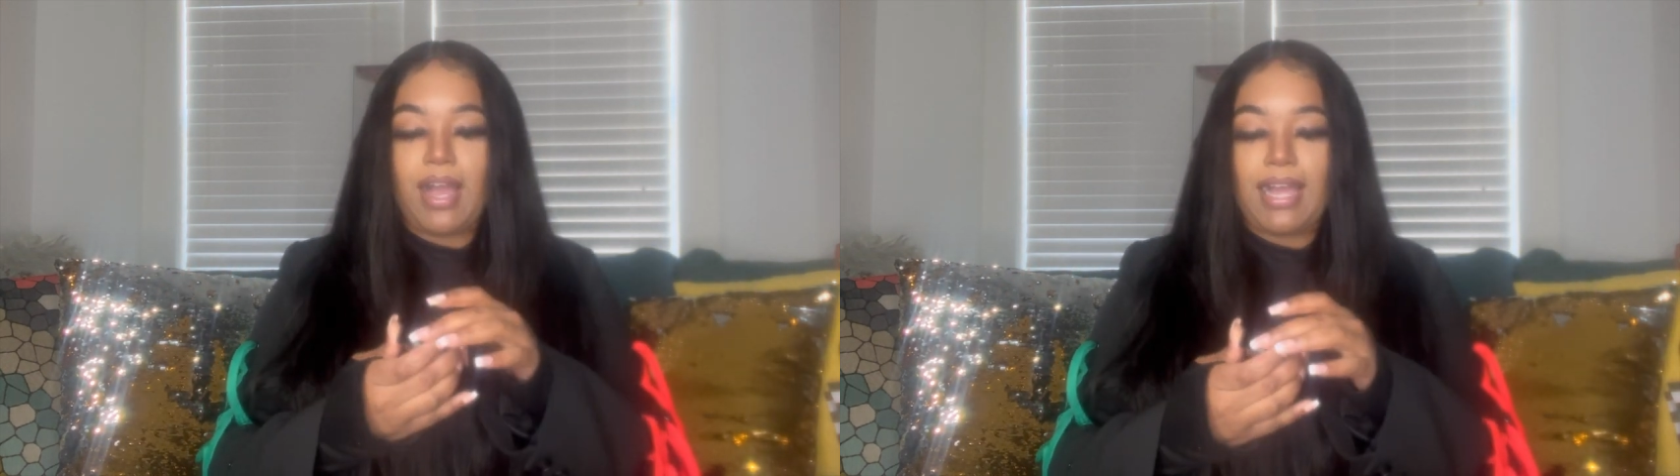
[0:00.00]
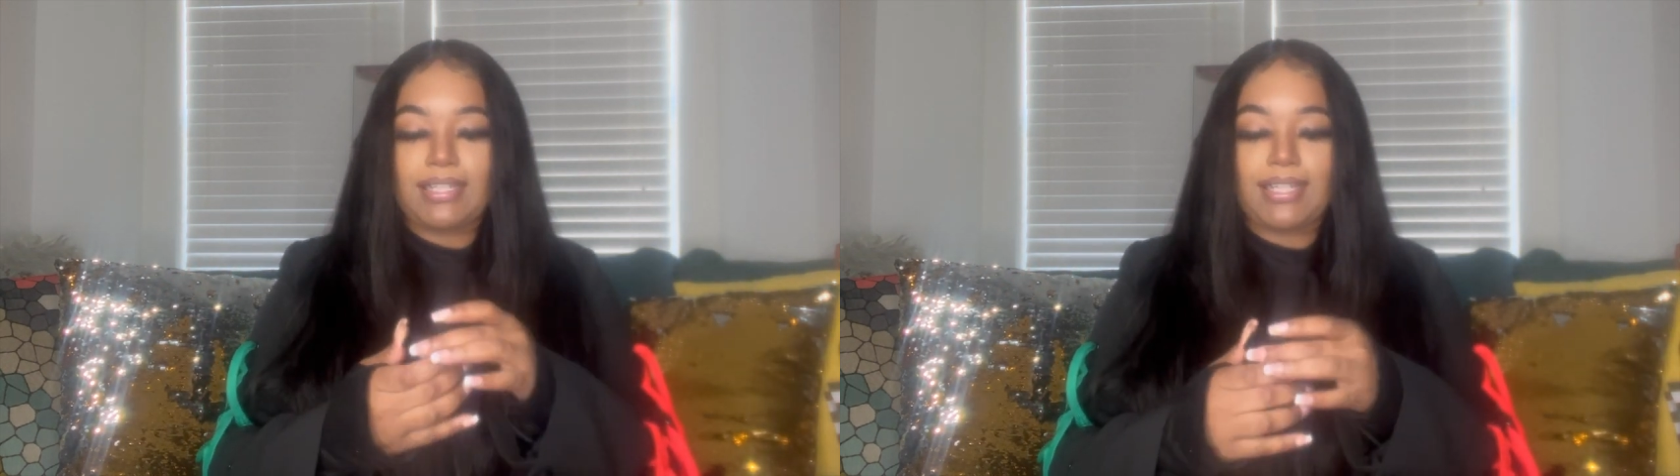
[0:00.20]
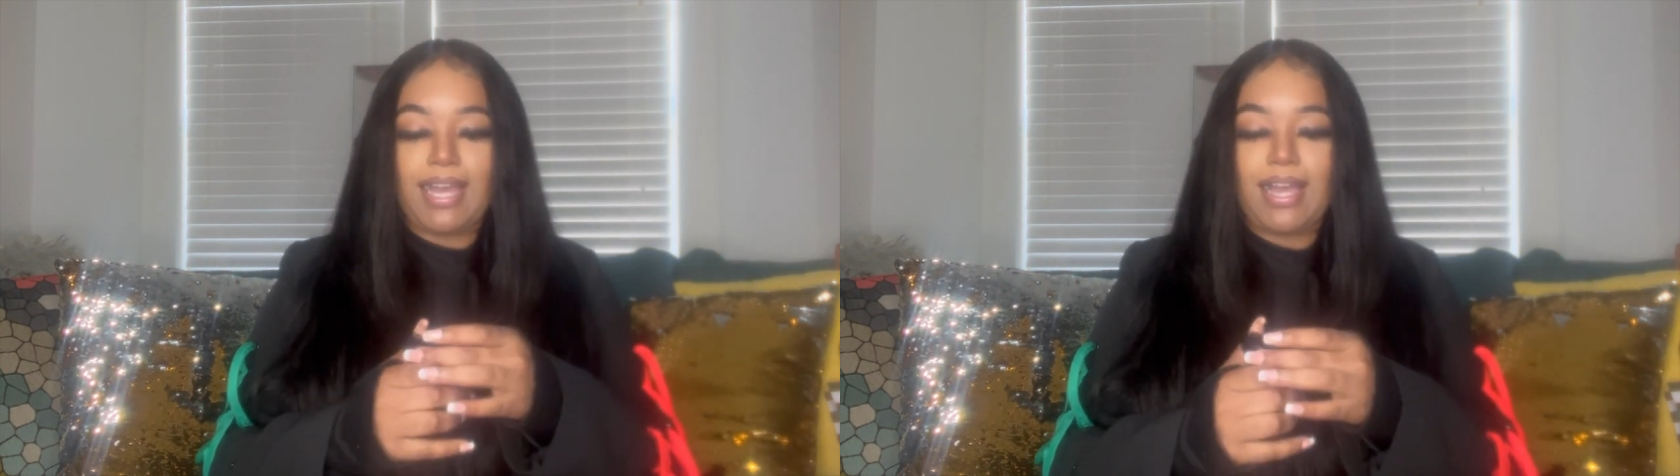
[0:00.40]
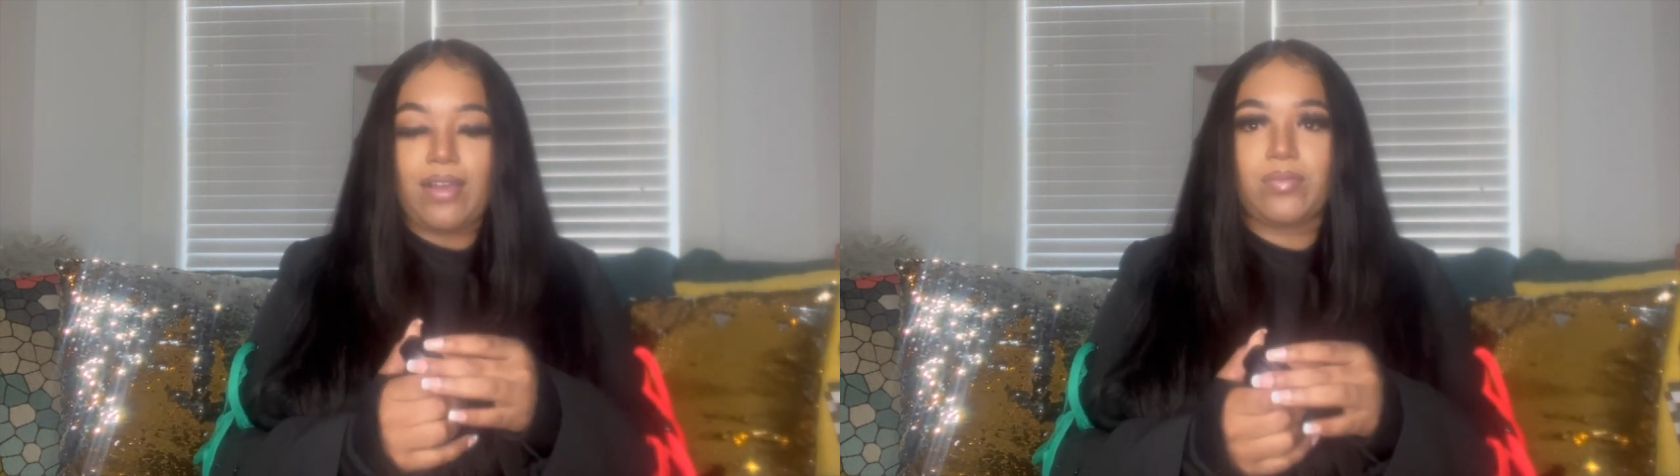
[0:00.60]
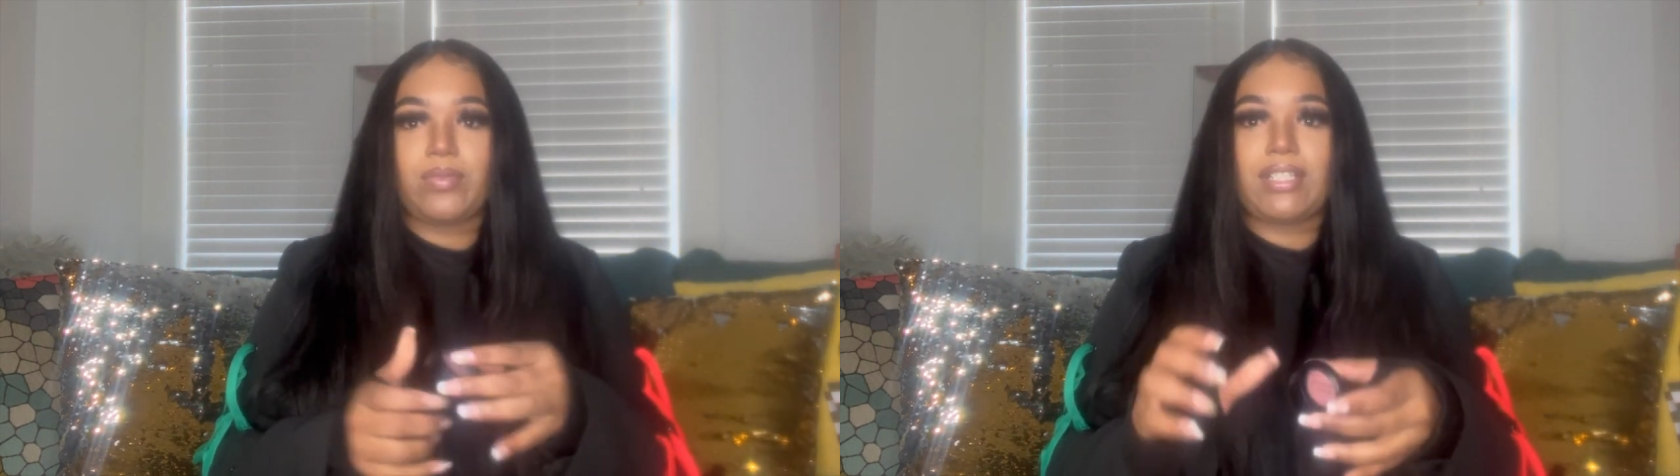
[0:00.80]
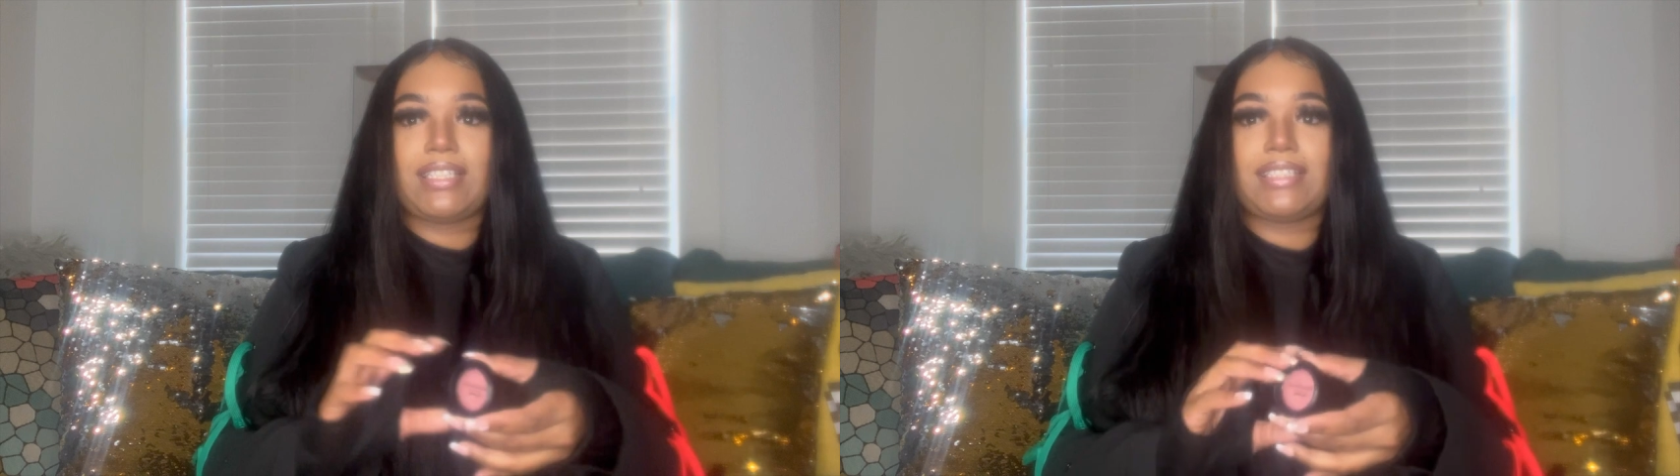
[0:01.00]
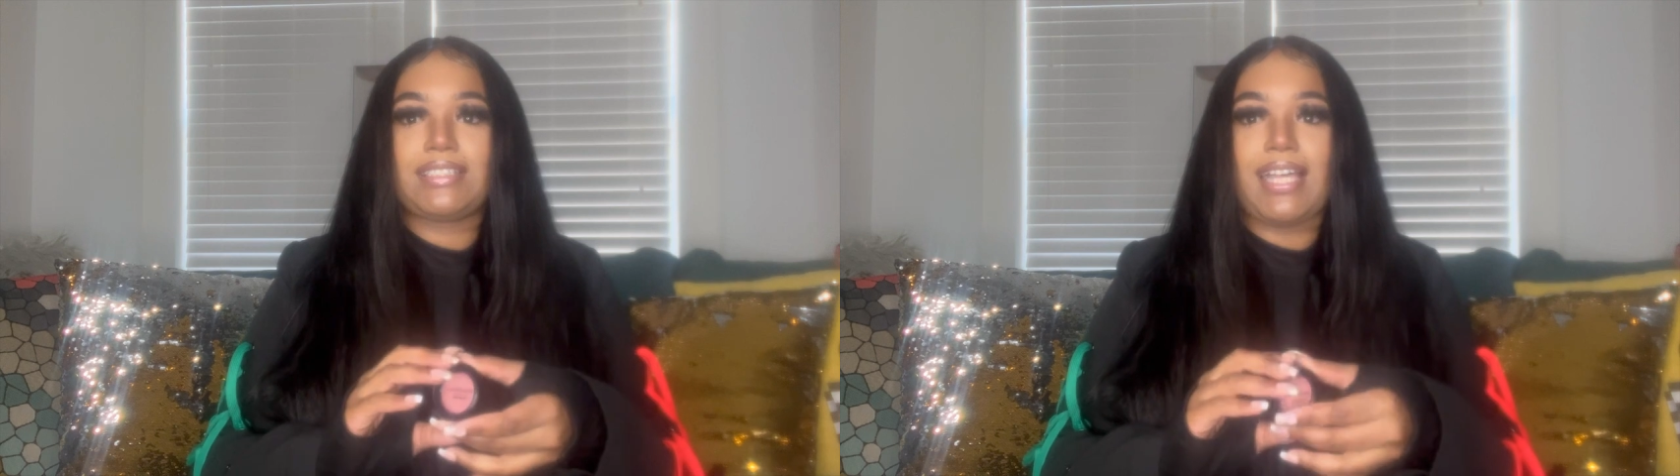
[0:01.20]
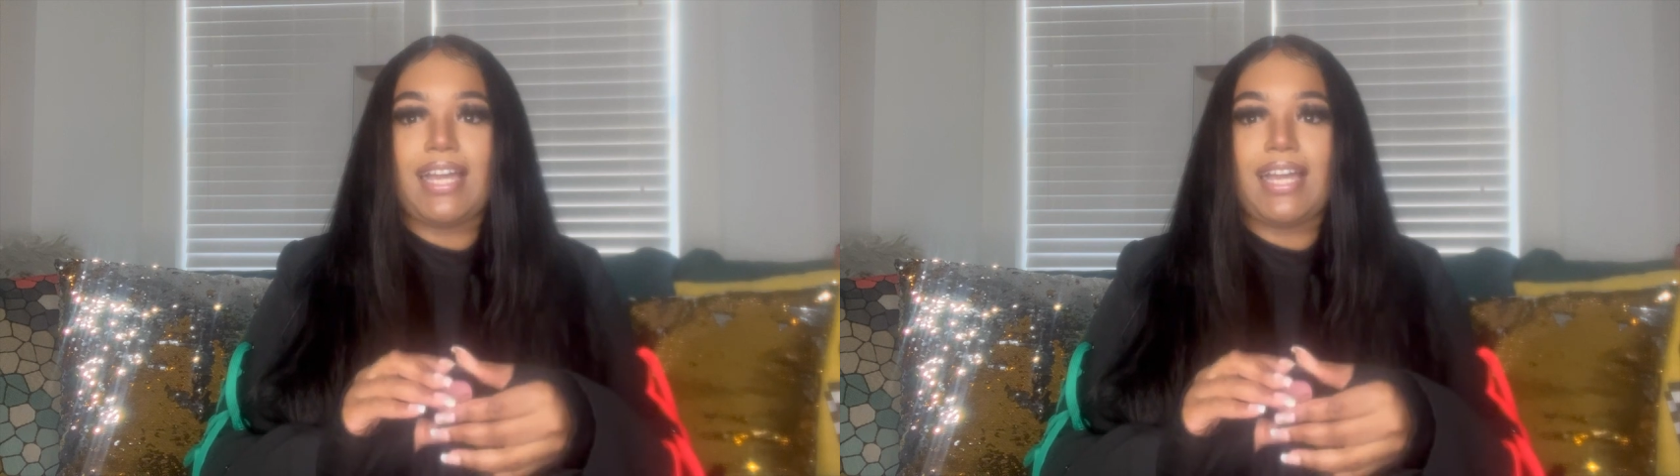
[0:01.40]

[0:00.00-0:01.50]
I got was